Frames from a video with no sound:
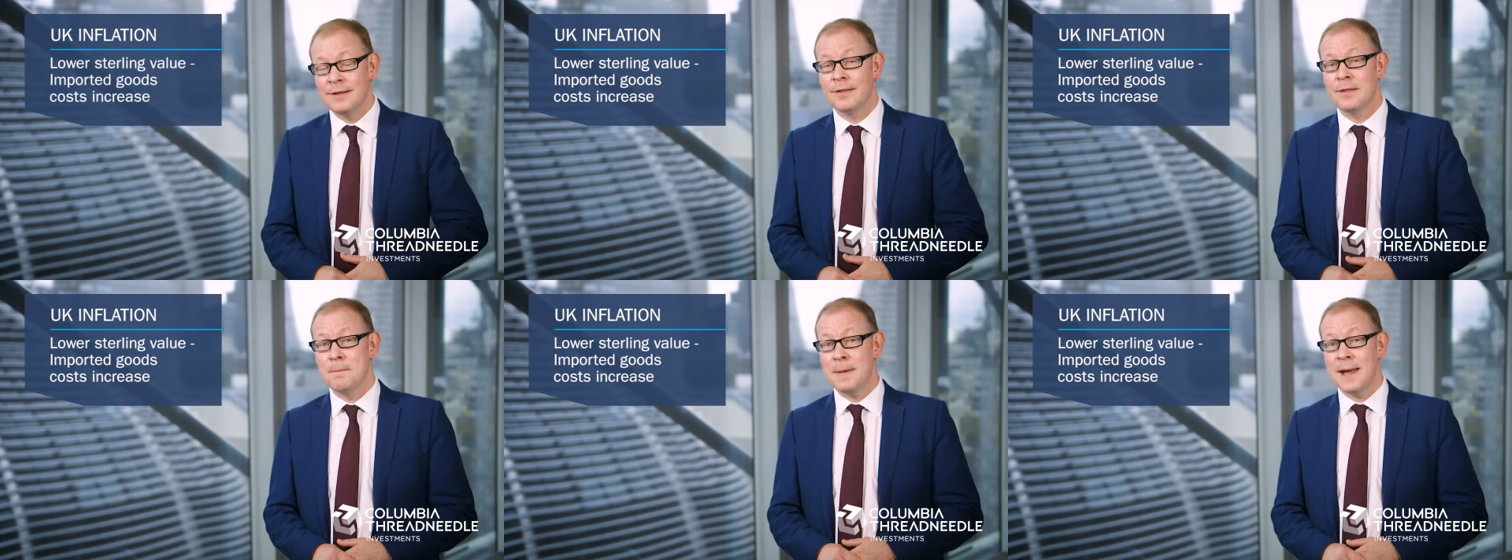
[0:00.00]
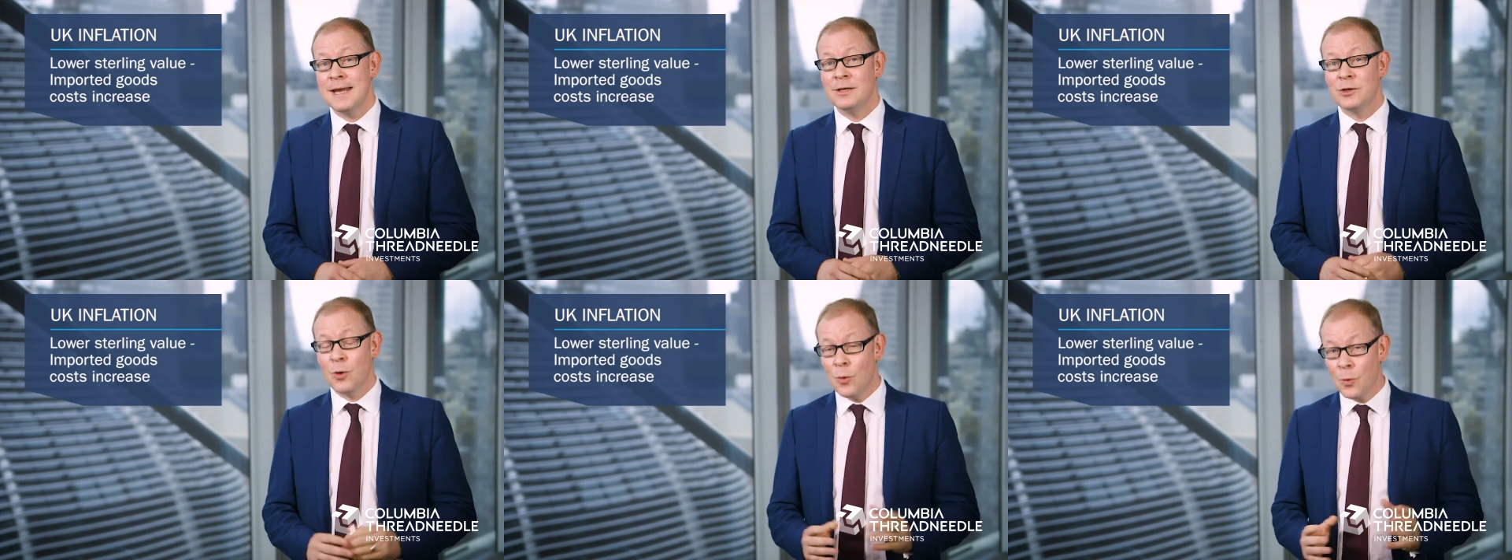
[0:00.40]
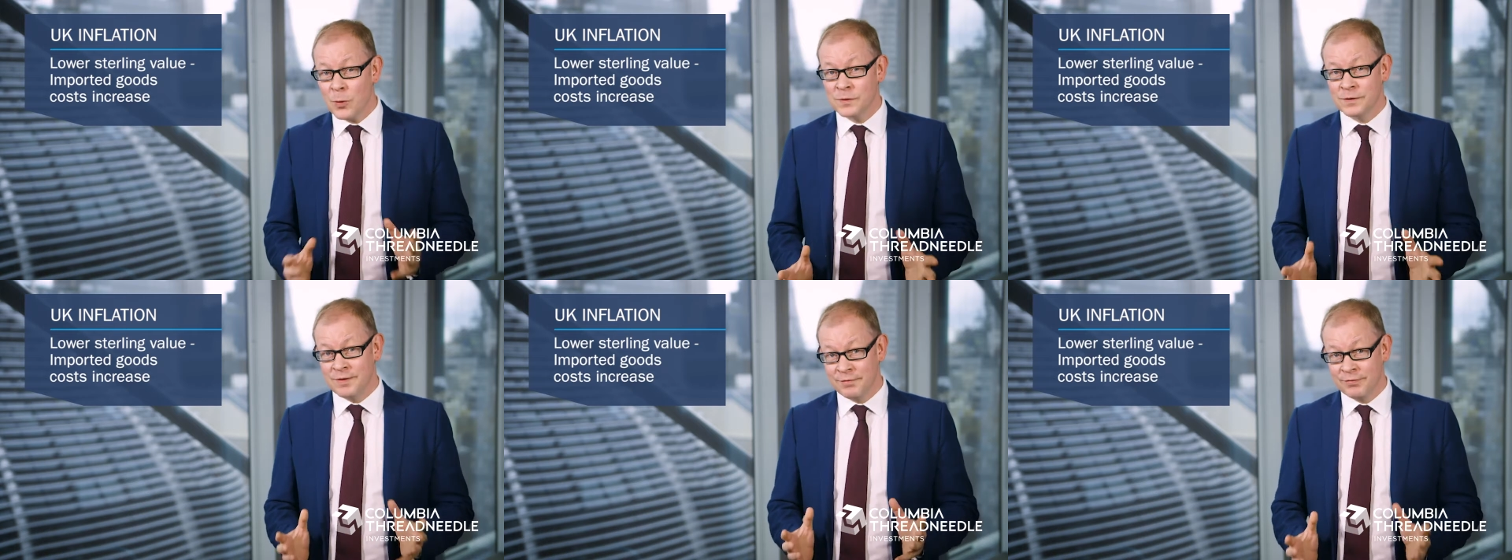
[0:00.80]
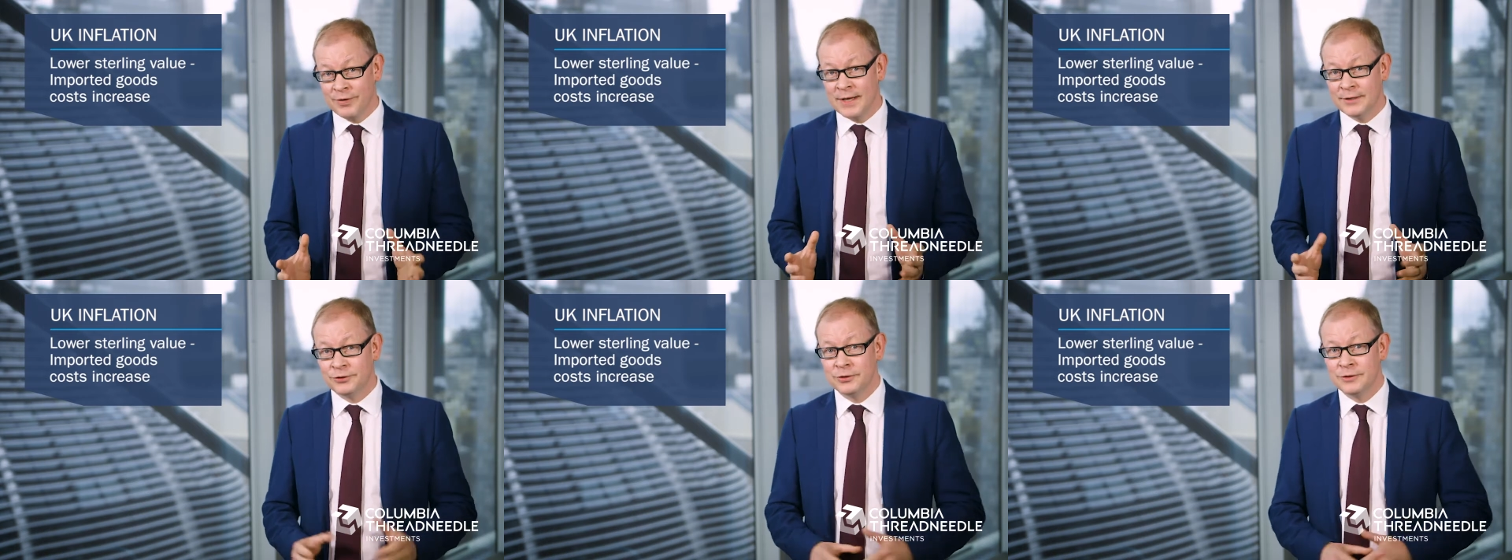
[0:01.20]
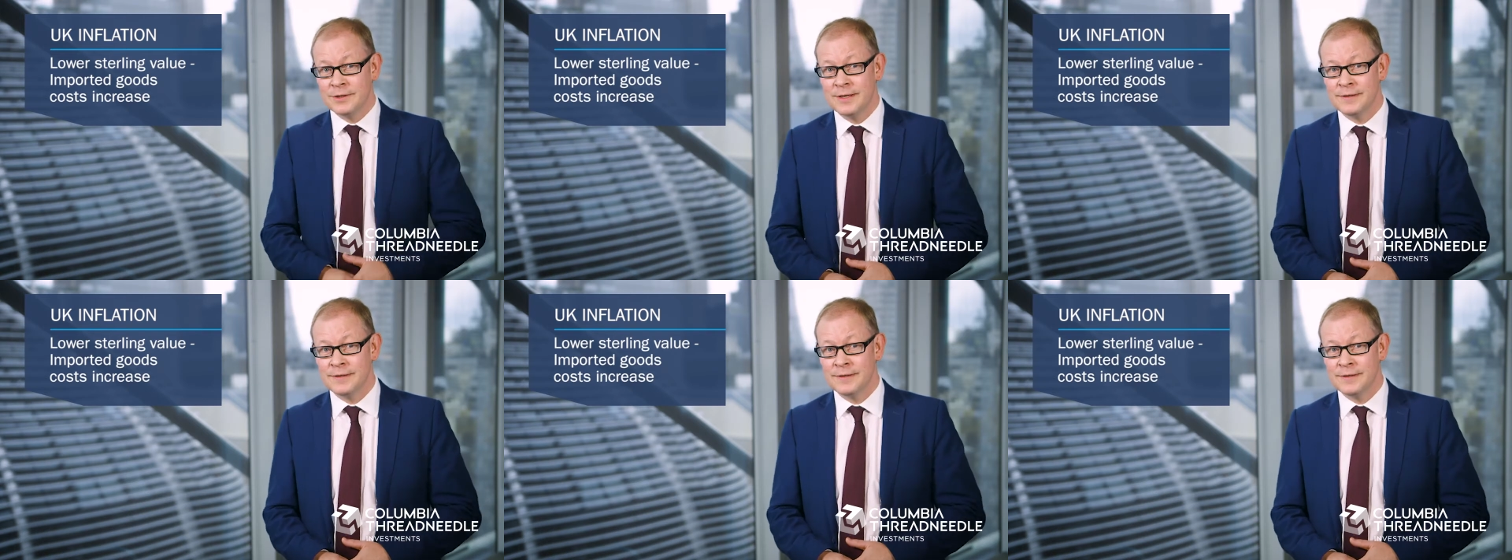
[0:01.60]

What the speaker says: that the main cause of inflation